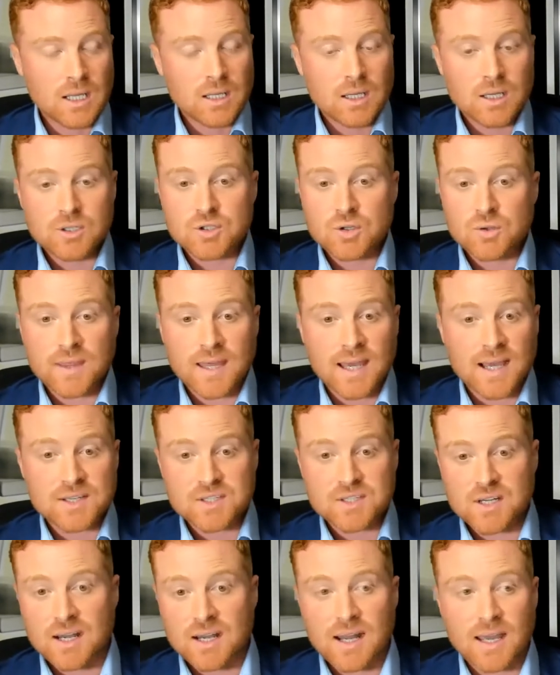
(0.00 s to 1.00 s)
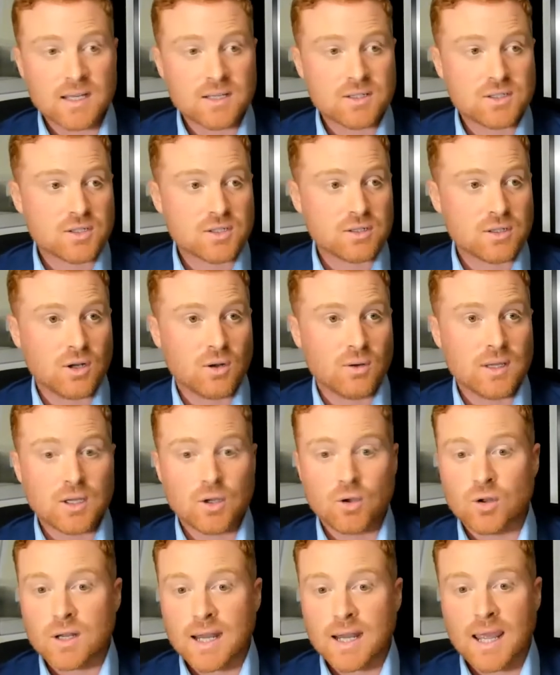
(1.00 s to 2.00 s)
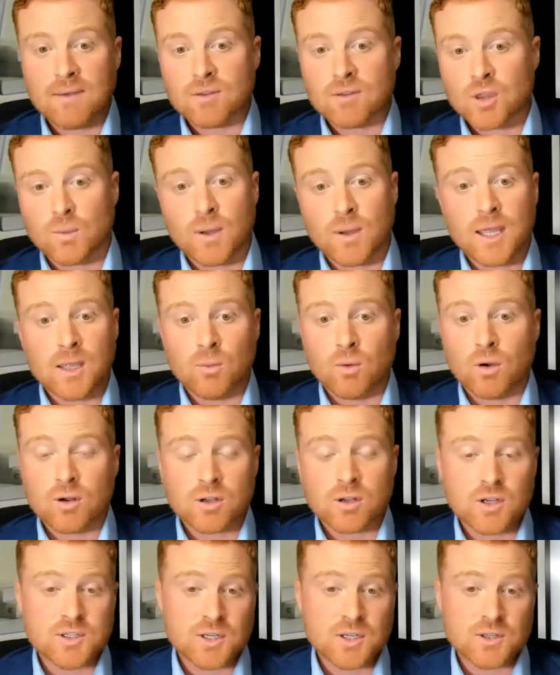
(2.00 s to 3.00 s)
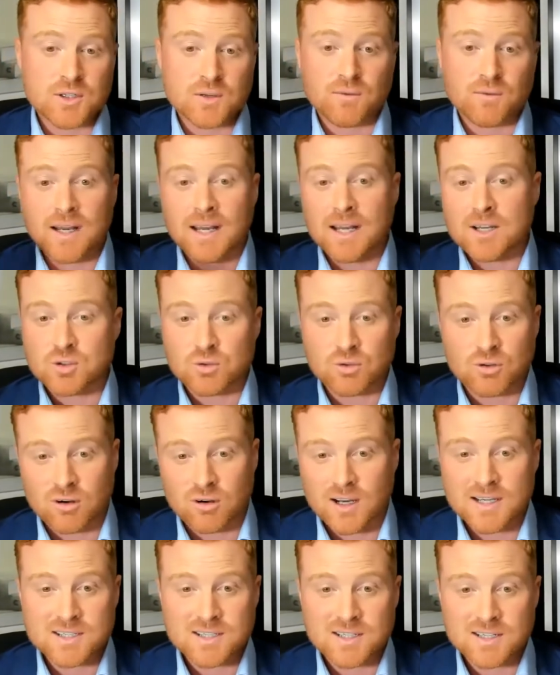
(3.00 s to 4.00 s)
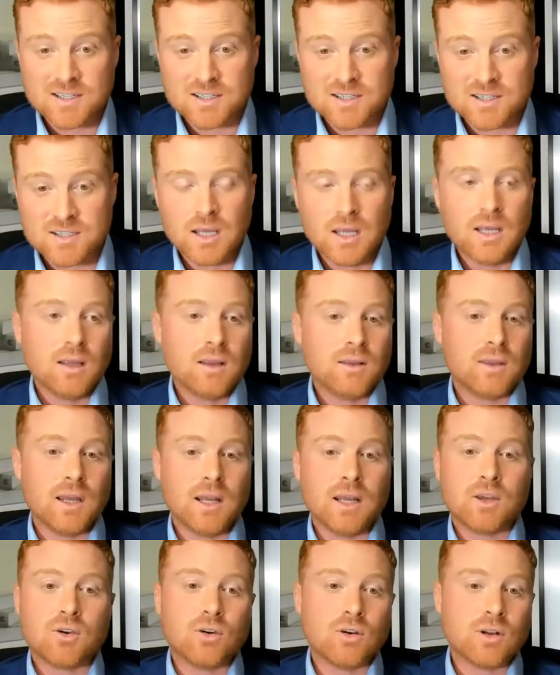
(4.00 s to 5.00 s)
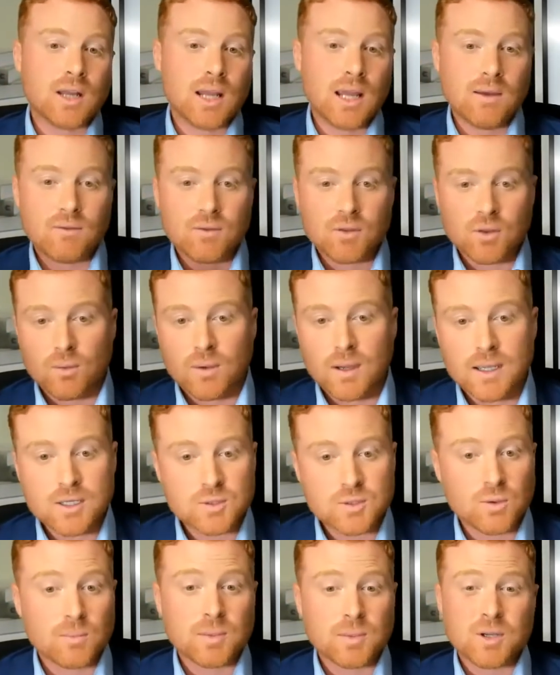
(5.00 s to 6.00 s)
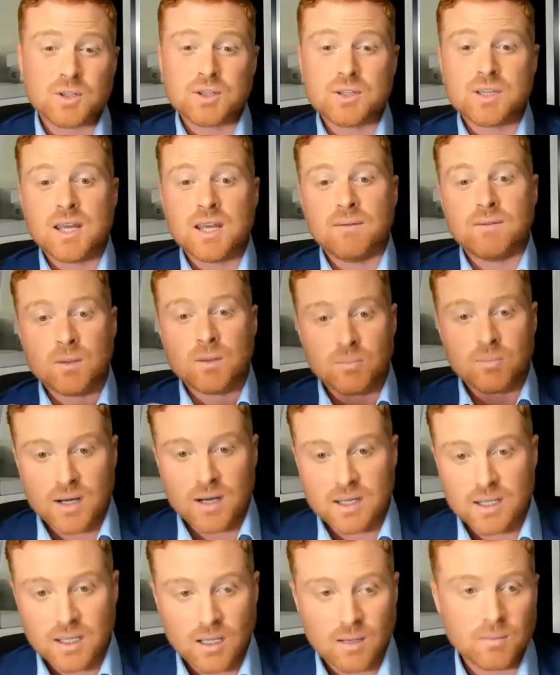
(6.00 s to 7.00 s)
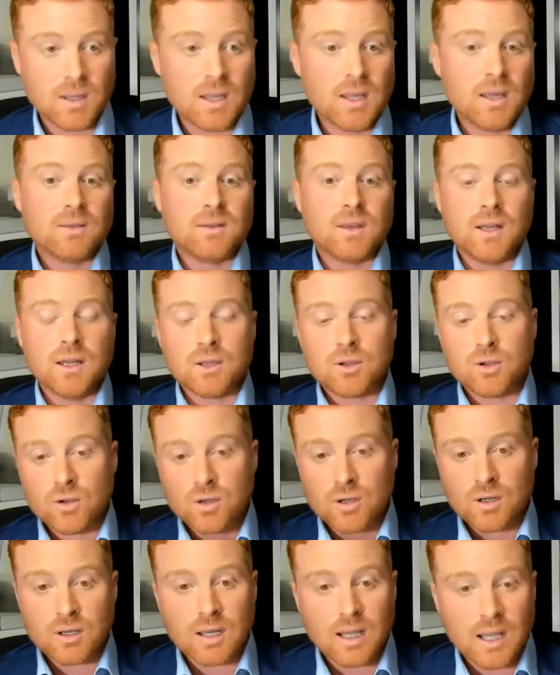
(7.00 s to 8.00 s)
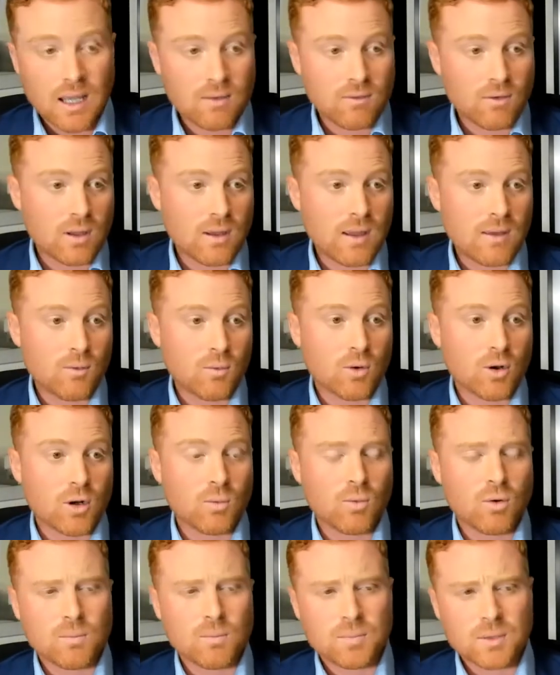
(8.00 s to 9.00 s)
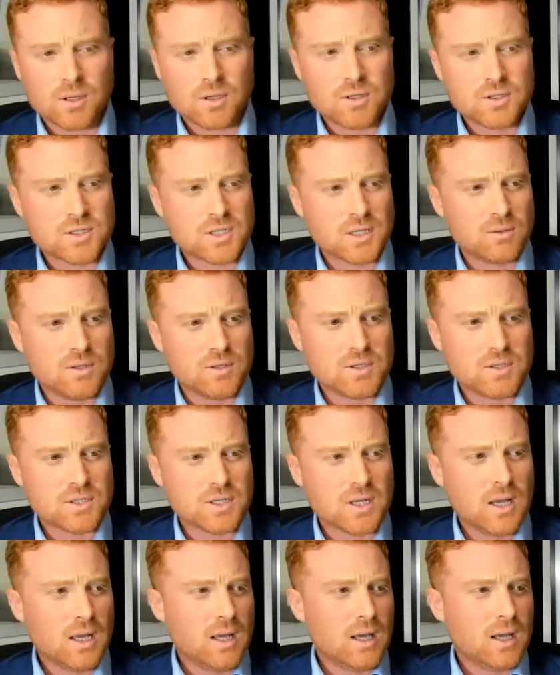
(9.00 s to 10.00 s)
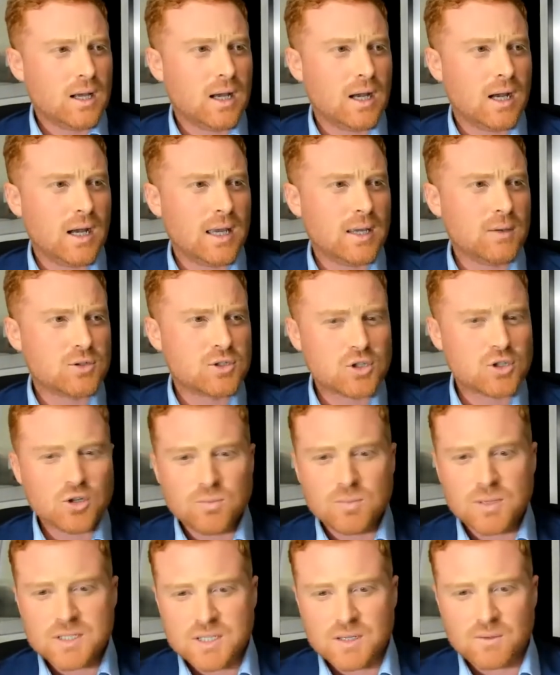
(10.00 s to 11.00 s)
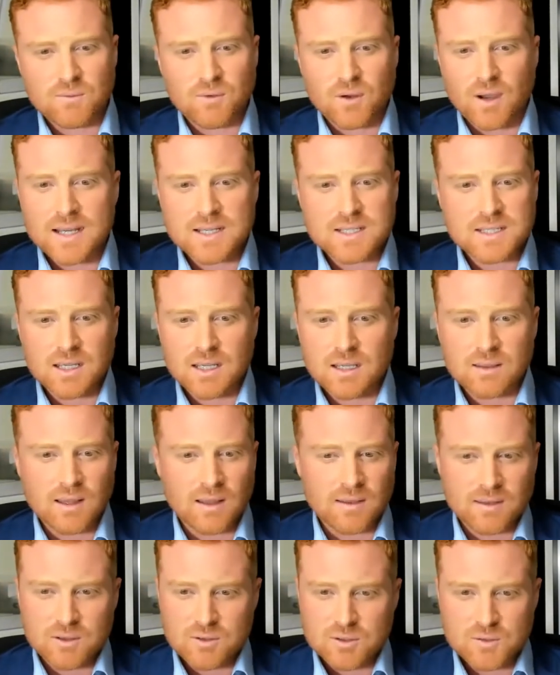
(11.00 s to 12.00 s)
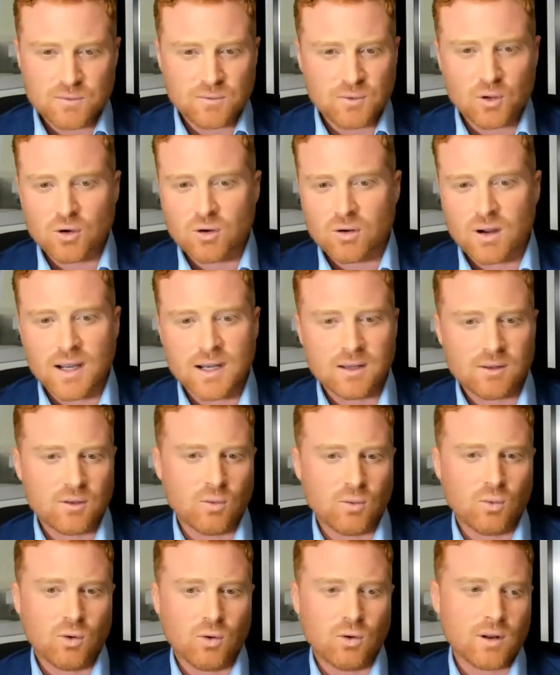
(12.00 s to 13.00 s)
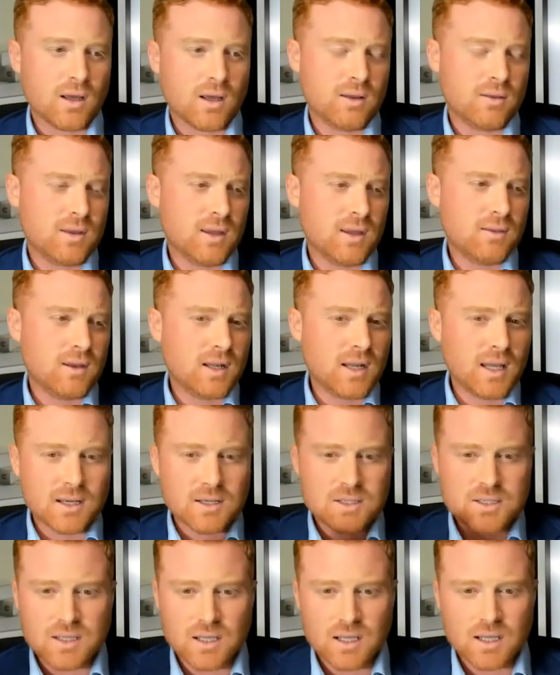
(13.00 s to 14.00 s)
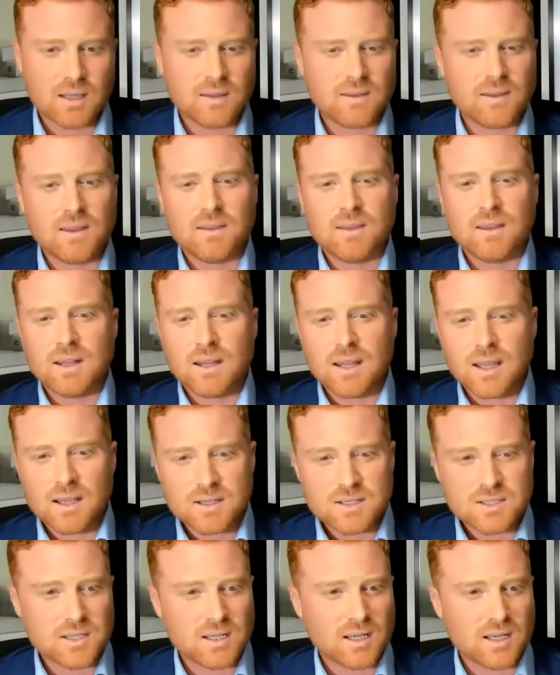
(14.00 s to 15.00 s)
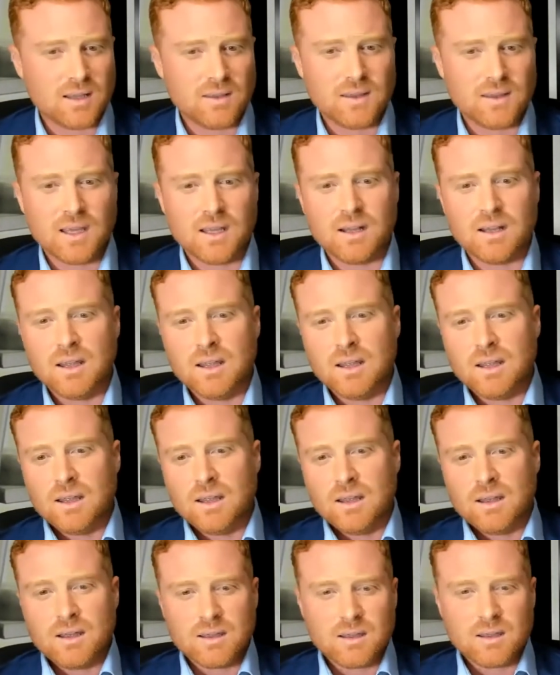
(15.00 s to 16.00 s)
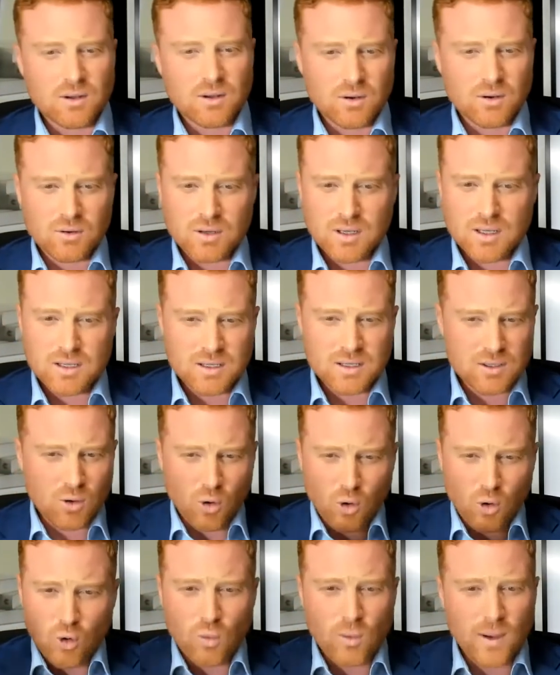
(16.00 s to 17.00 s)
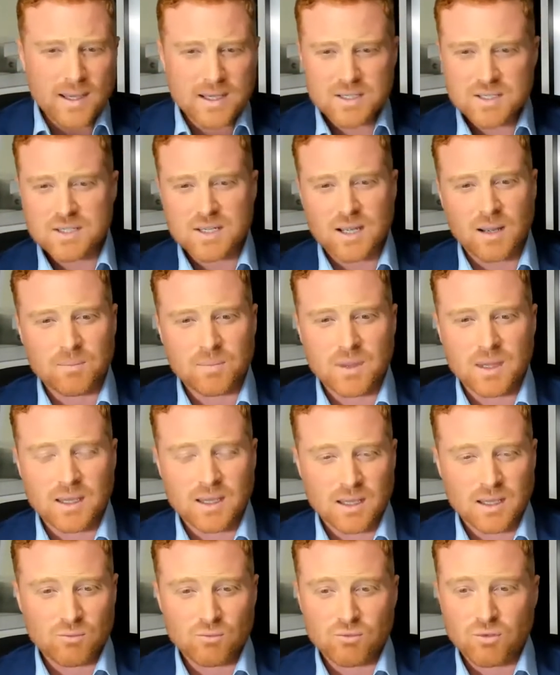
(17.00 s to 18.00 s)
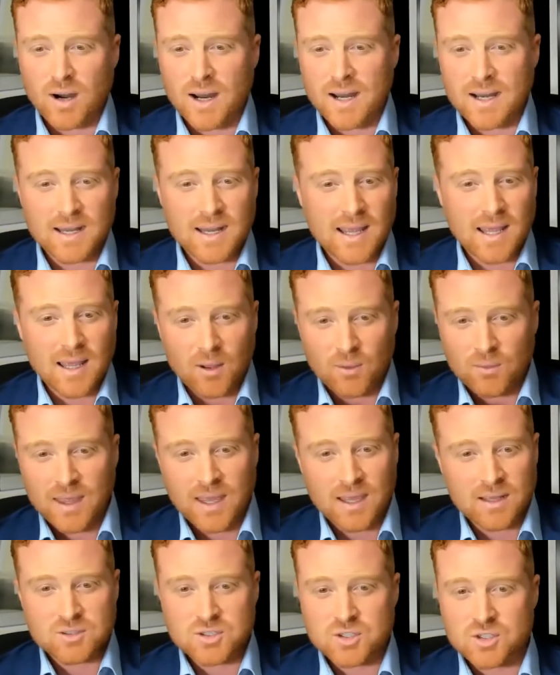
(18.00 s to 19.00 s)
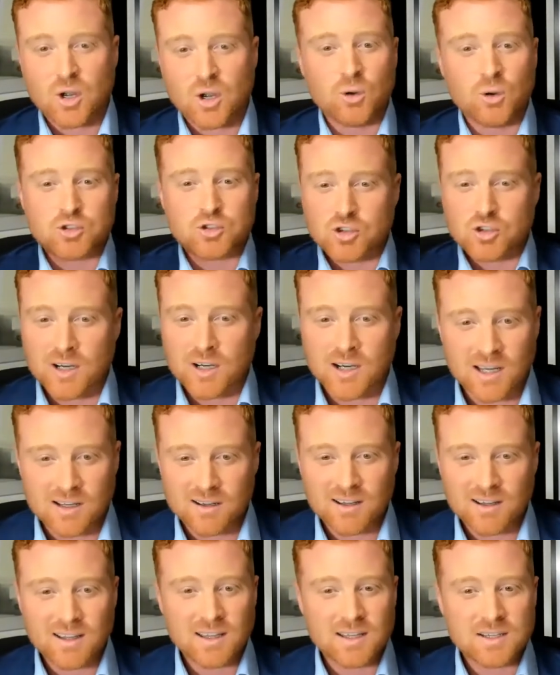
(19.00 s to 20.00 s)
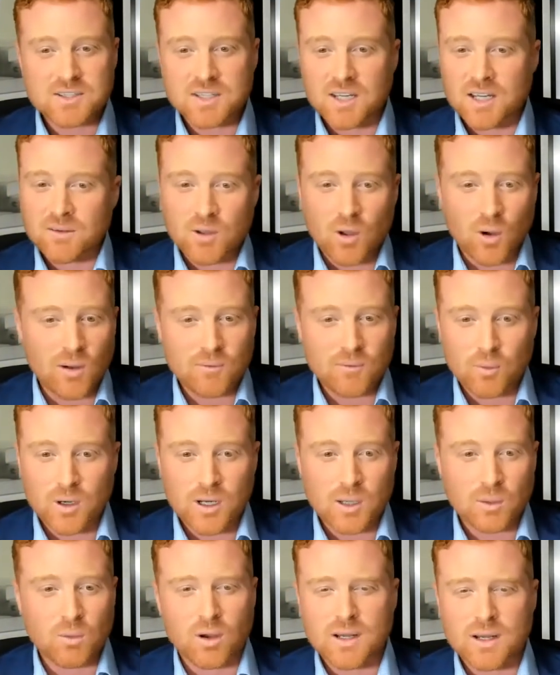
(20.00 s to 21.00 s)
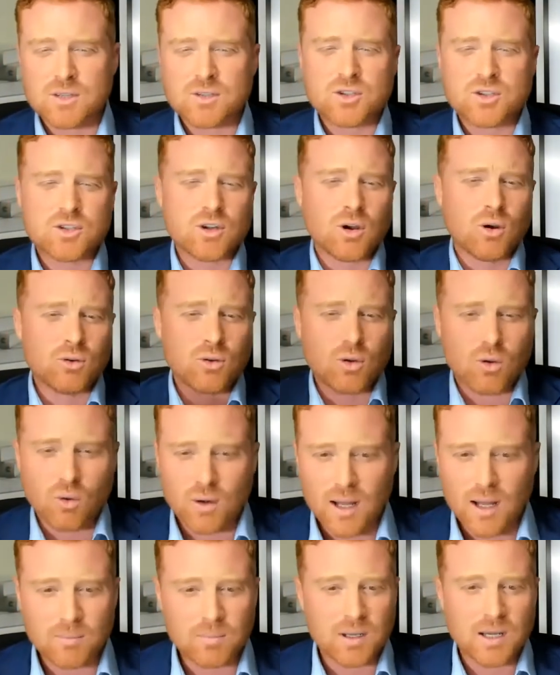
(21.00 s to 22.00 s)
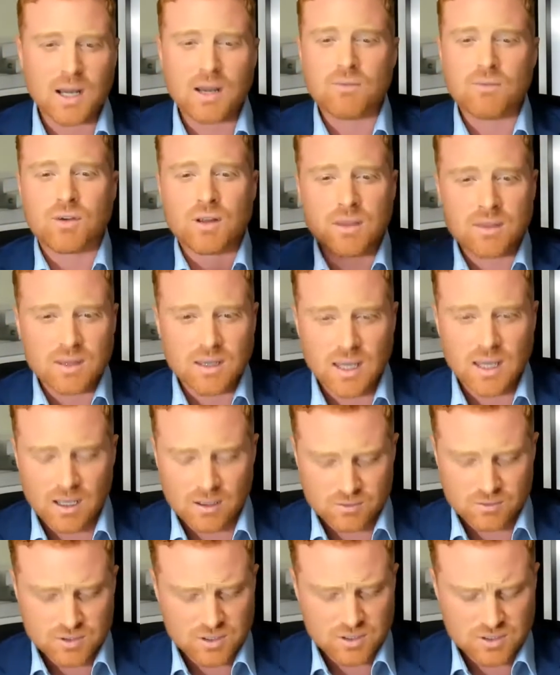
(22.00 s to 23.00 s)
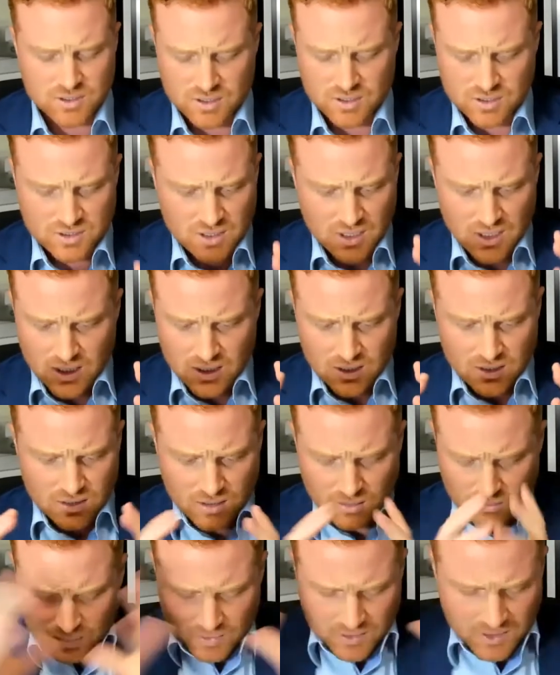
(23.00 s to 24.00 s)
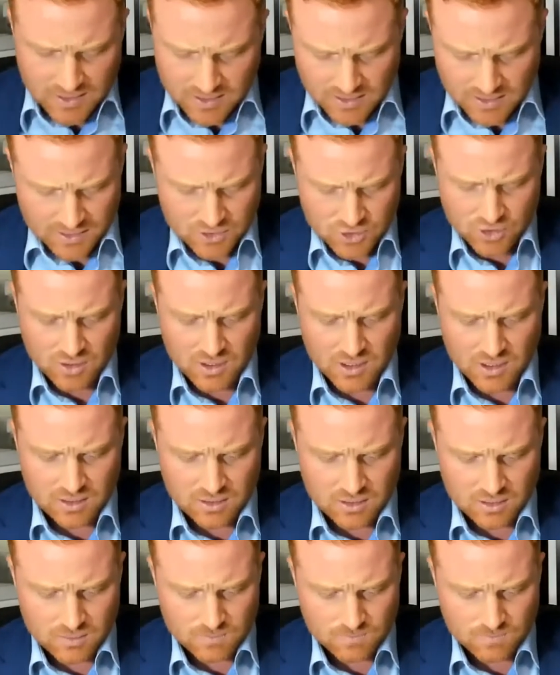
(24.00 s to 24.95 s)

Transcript: In 2008, you know, he couldn't have it the way he wanted because there was a financial crisis. Then he couldn't have it the way he's want because he's having a breakup. Then he couldn't have, have it what he want because there was uh, he was too busy fighting that there was fluoride in the water. Then the next thing, and then the next thing, and then you know always something. And right now that's so triggered. Instead of going for what he wants, he's so caught up in everything else. It's just completely triggered.